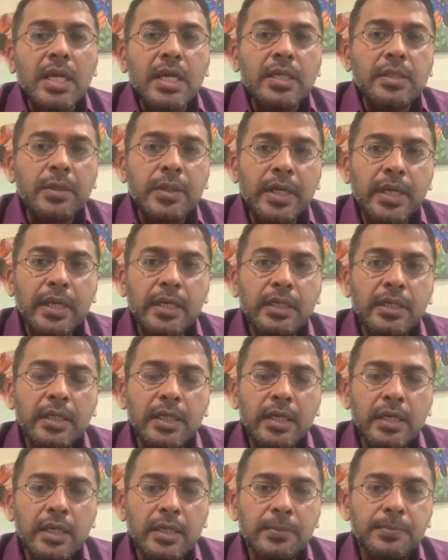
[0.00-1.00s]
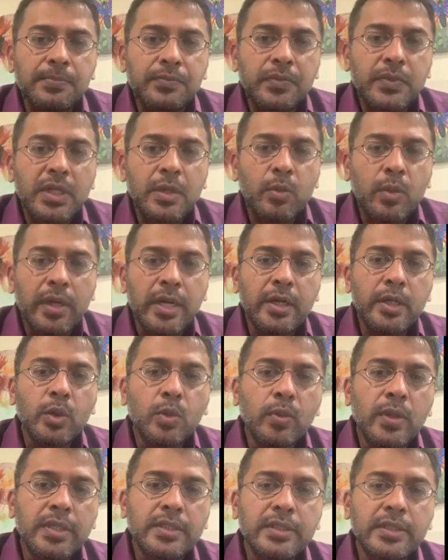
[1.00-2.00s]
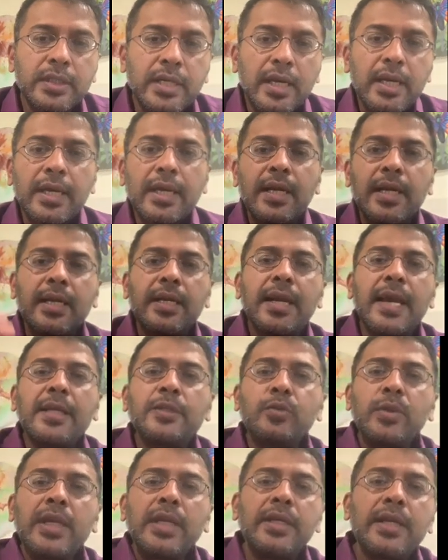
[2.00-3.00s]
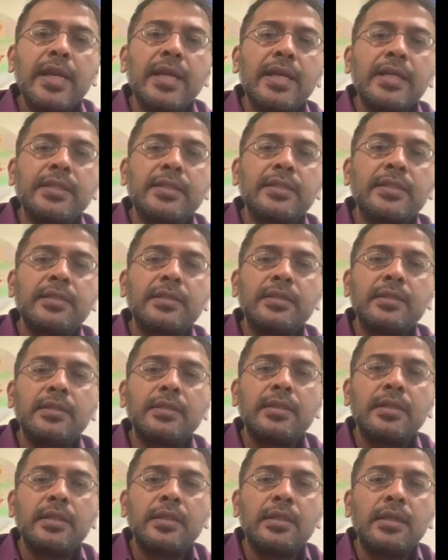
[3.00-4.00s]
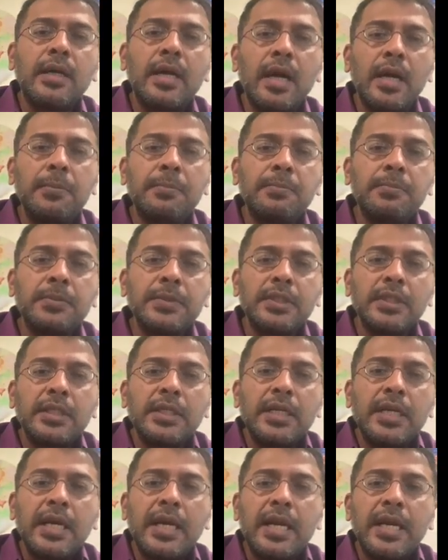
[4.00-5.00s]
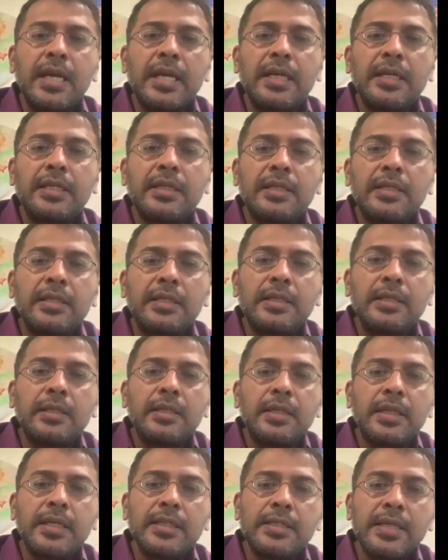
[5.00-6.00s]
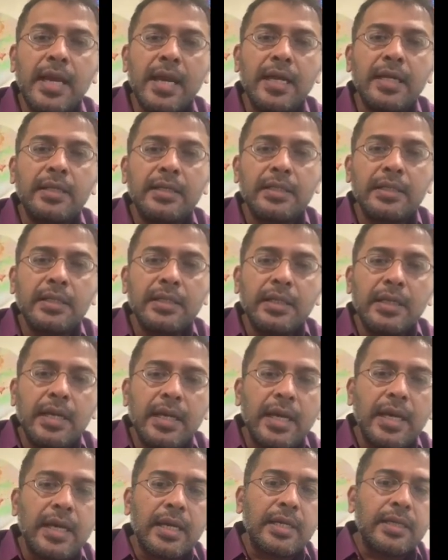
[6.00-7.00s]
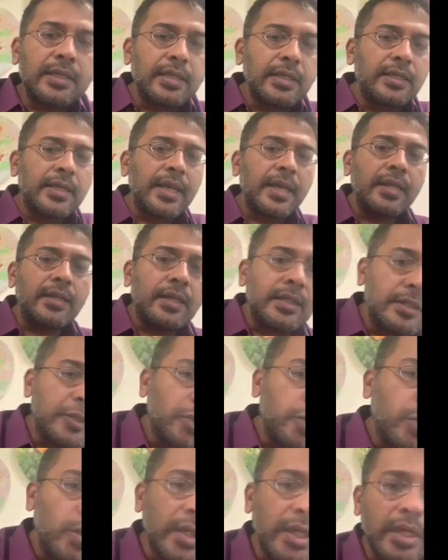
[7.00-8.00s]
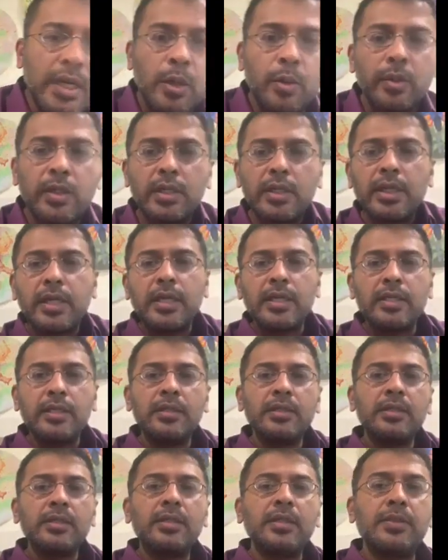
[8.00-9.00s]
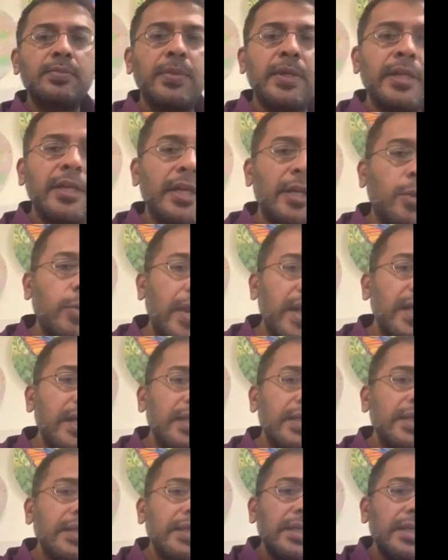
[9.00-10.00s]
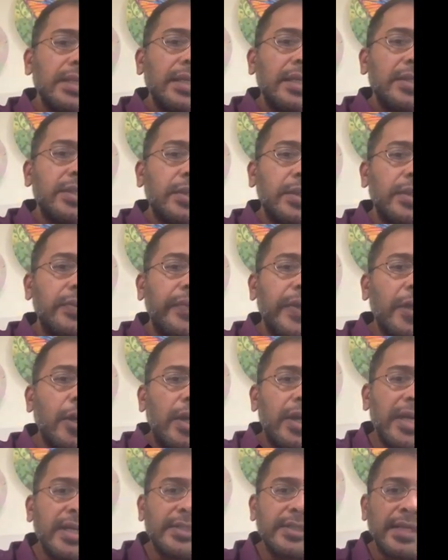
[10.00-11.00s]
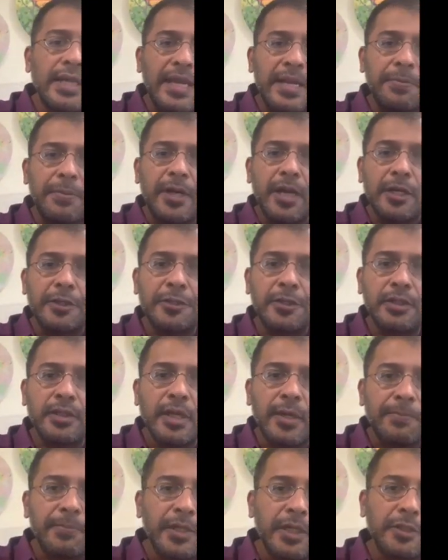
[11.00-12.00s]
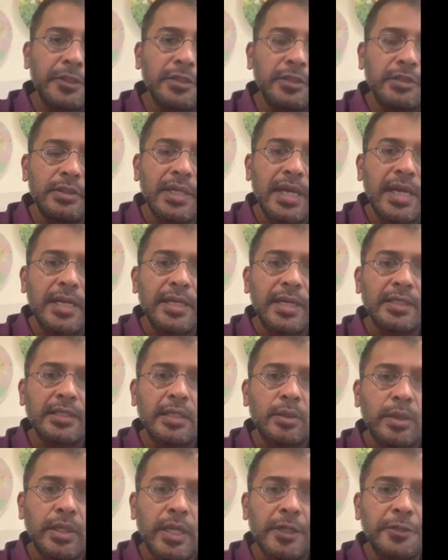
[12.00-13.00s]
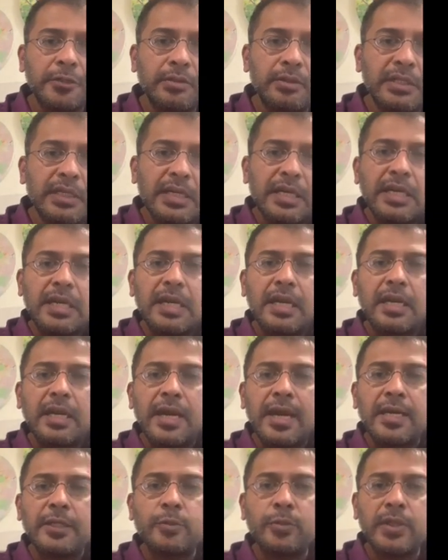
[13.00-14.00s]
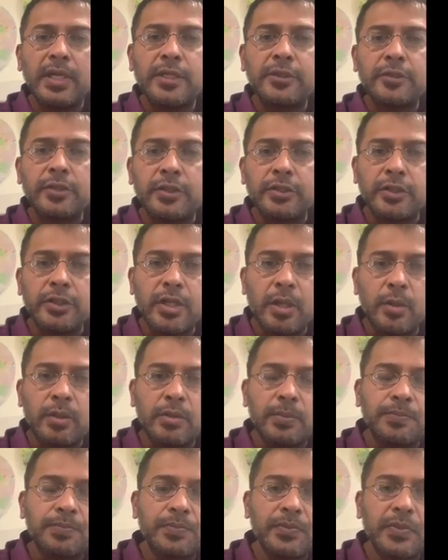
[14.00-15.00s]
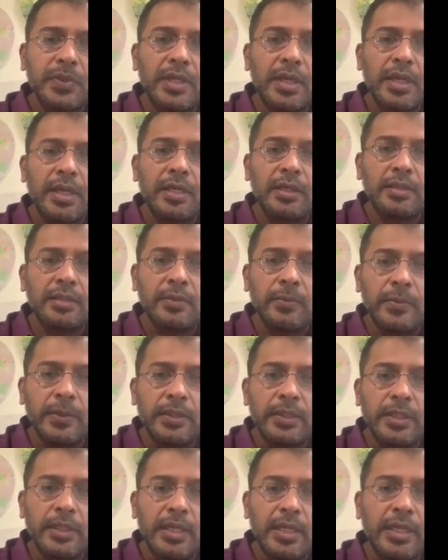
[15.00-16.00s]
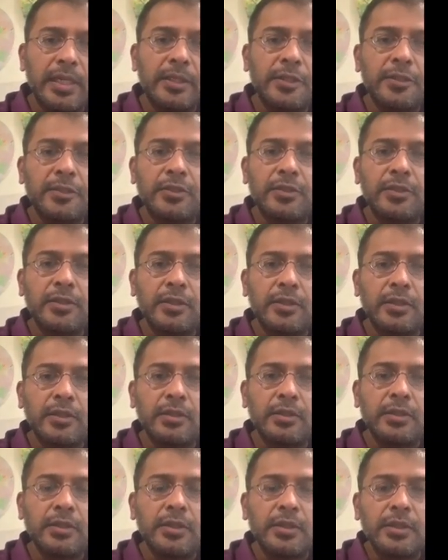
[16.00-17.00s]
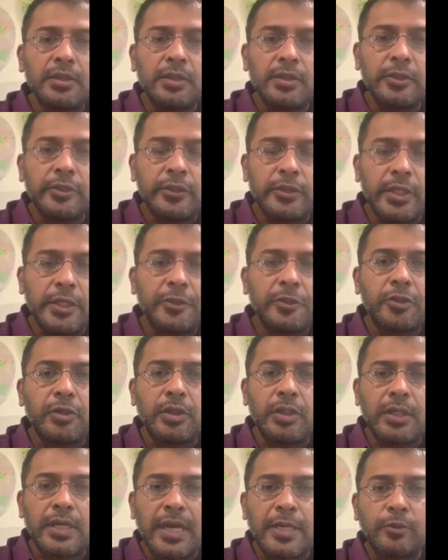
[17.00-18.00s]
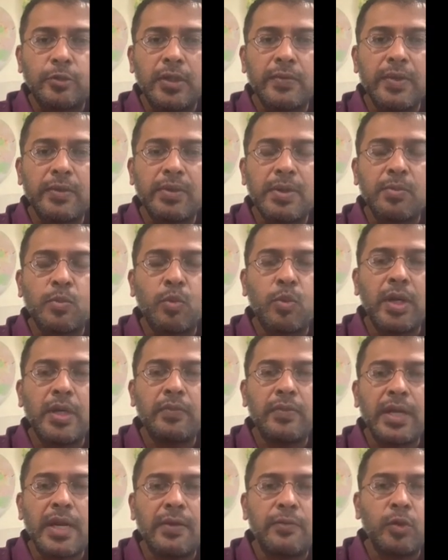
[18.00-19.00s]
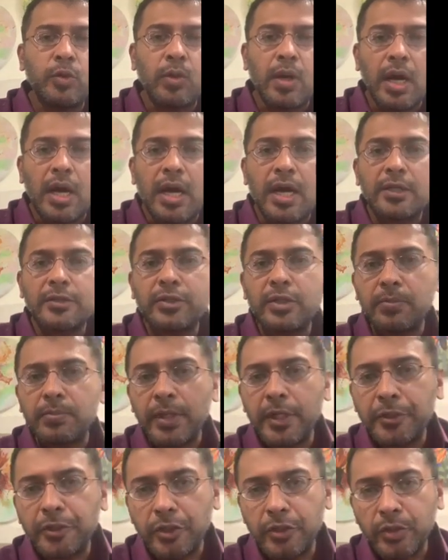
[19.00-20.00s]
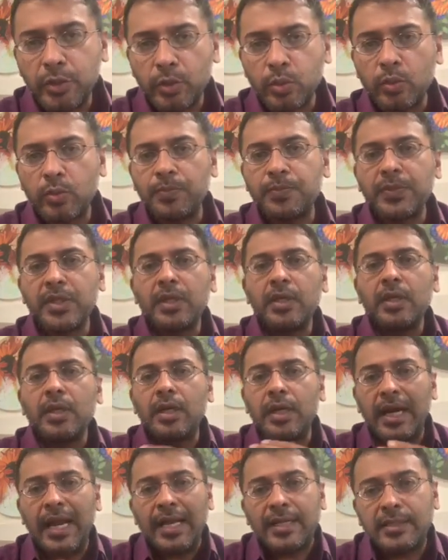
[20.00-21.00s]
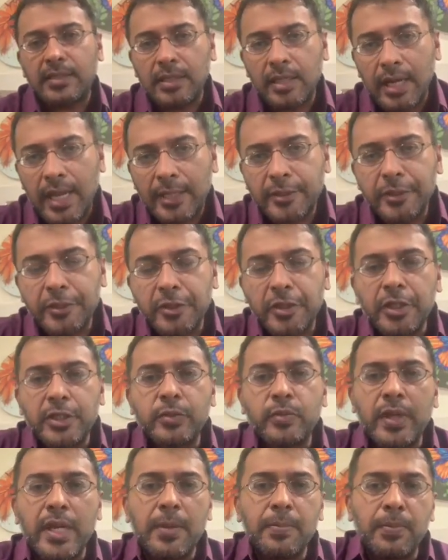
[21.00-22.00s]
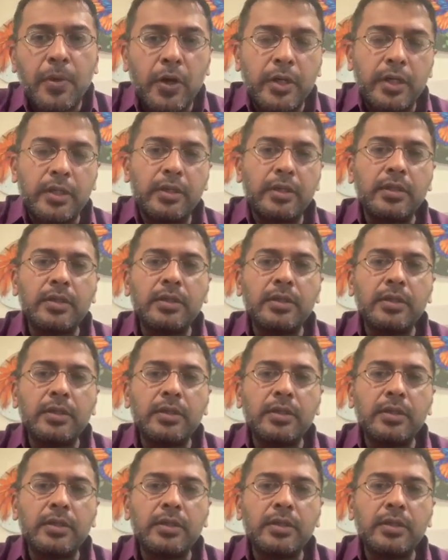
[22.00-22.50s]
So here, what I do is I gradually take his arm and his hand and take the shoulder out in this particular way. So we call it as abduction, abduction, and external rotation. Gradually stretch it out, and with each stretch, or gradually when we move it, we have to ask the patient to relax. Relaxation is very important.